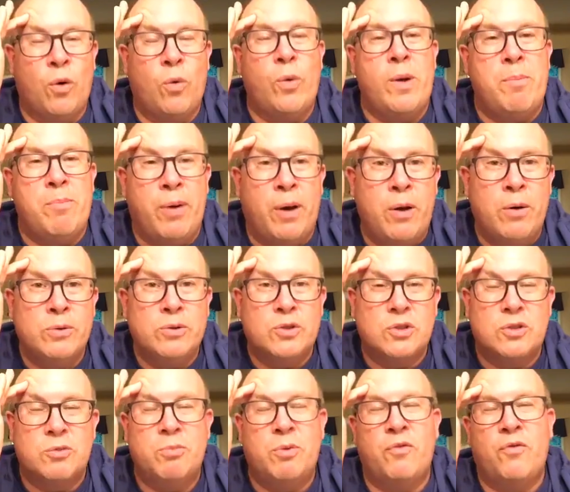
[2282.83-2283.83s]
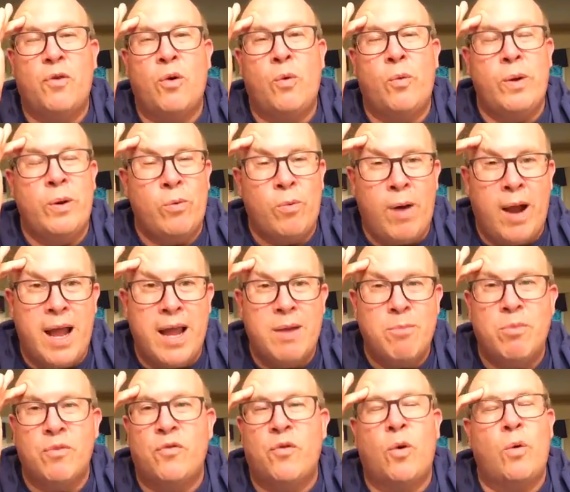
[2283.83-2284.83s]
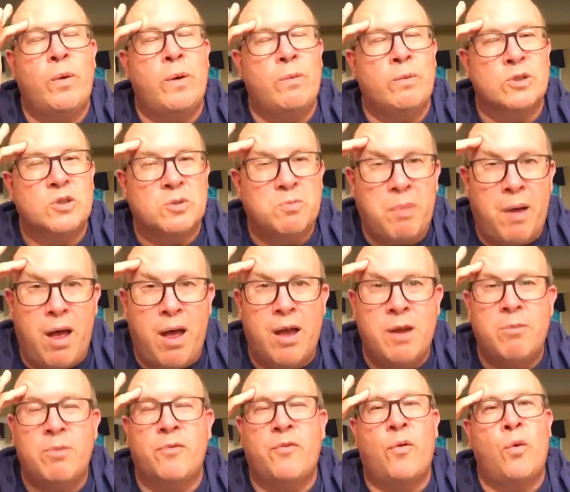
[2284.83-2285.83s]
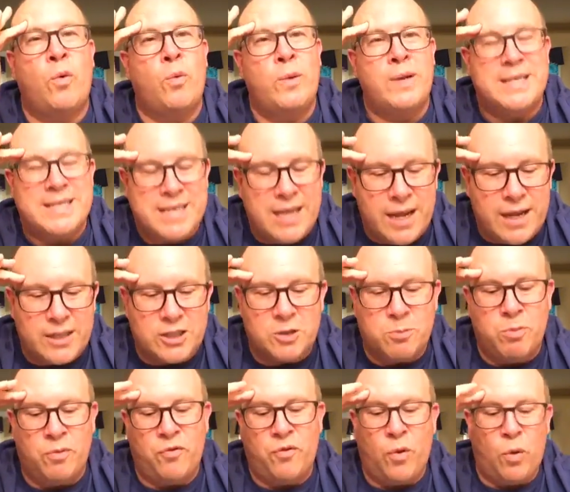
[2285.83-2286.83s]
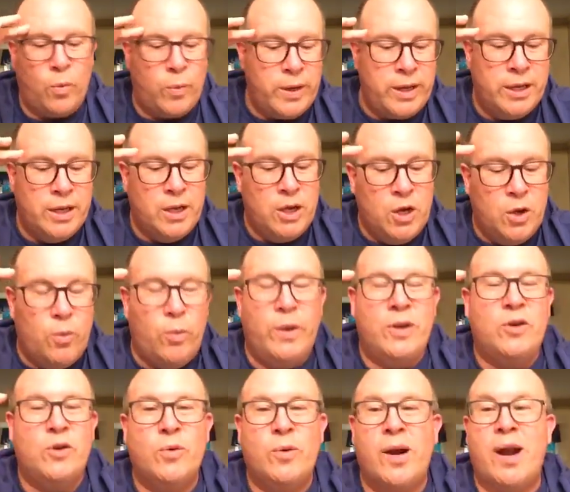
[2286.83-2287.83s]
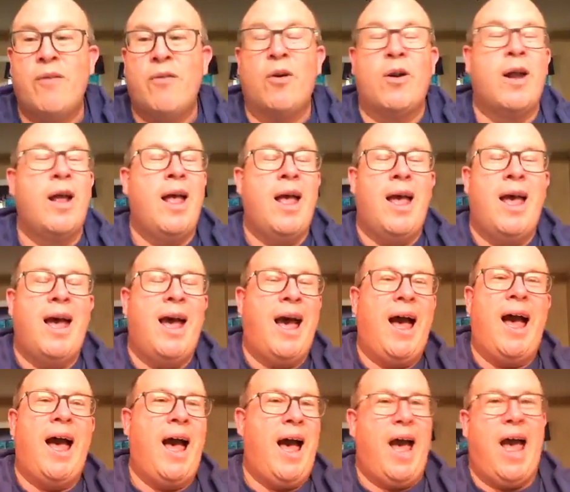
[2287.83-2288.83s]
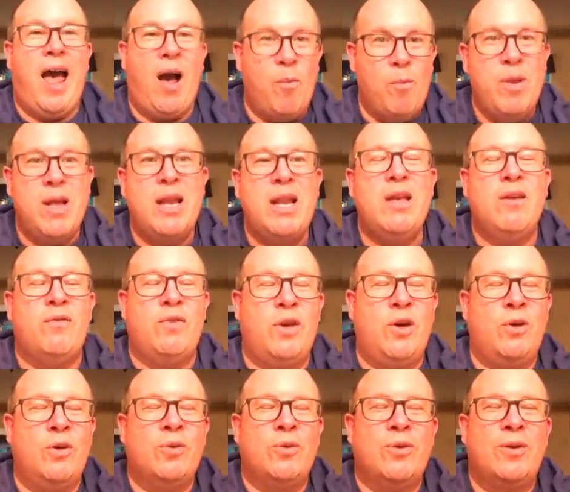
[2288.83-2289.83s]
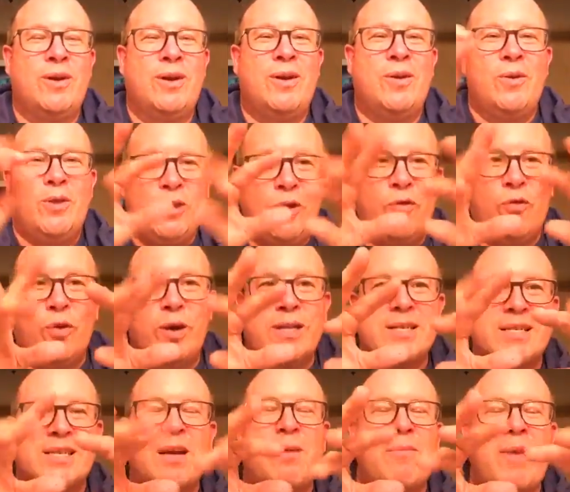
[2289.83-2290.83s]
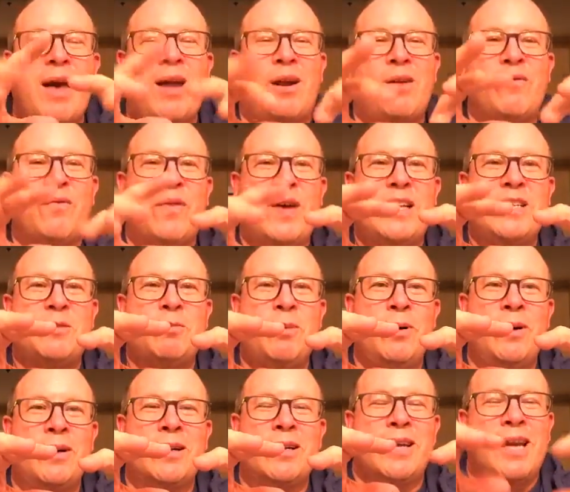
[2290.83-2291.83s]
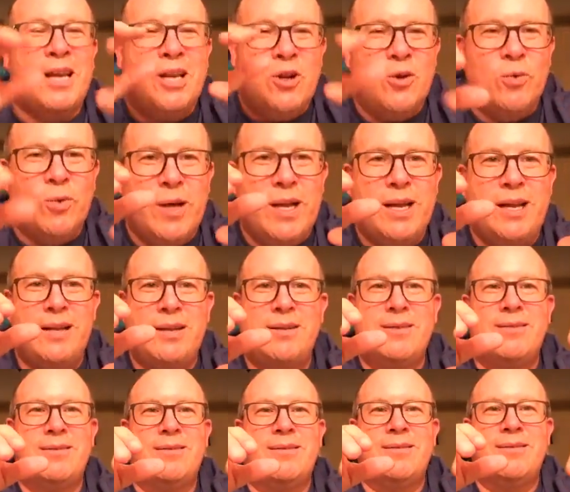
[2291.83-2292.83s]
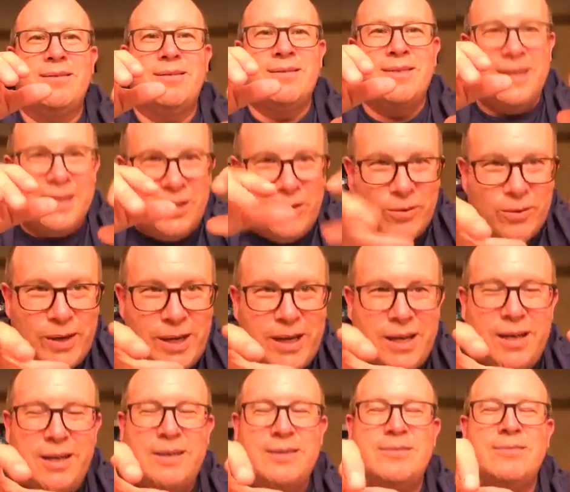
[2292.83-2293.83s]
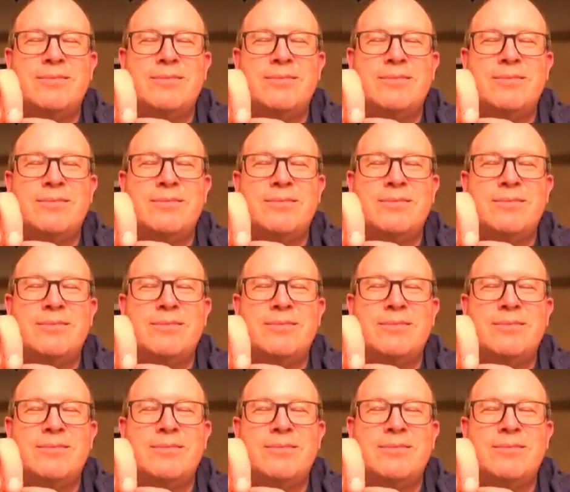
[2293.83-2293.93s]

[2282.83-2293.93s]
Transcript: we post, before we write, before we respond, before we text, before we do whatever. How many of you've written something out on Facebook and you read it and you read it